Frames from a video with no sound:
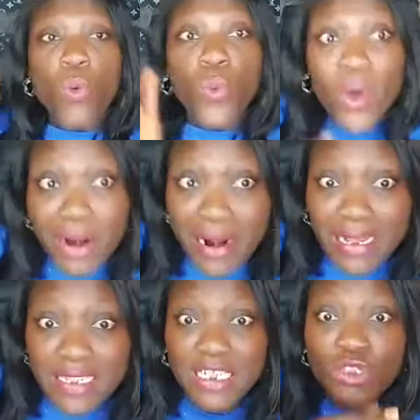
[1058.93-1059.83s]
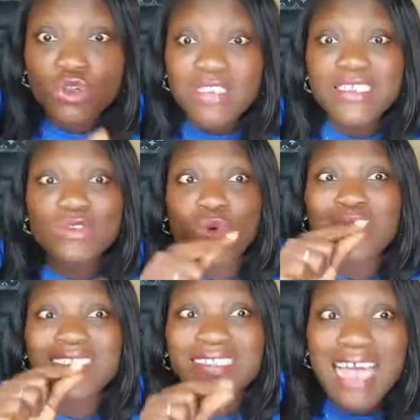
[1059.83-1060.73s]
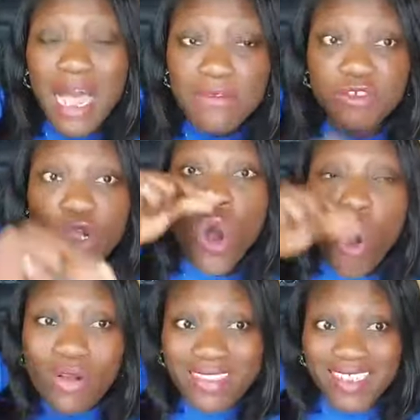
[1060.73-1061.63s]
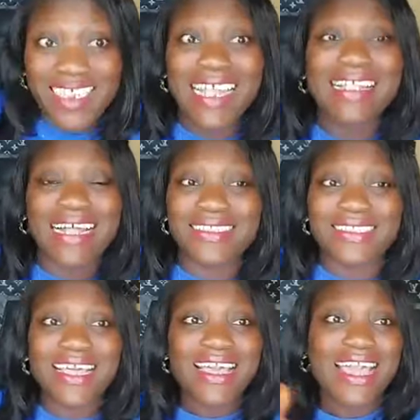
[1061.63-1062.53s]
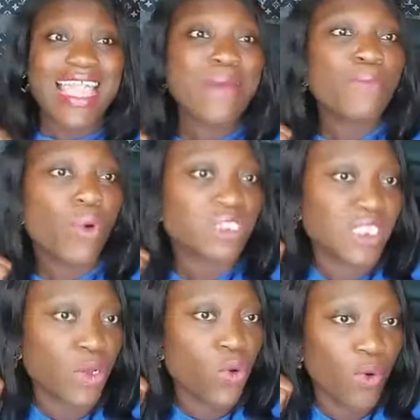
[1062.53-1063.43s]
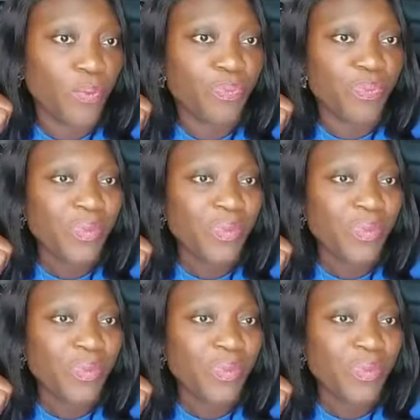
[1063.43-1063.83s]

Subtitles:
whereas the notice was served on the tenant a month ago.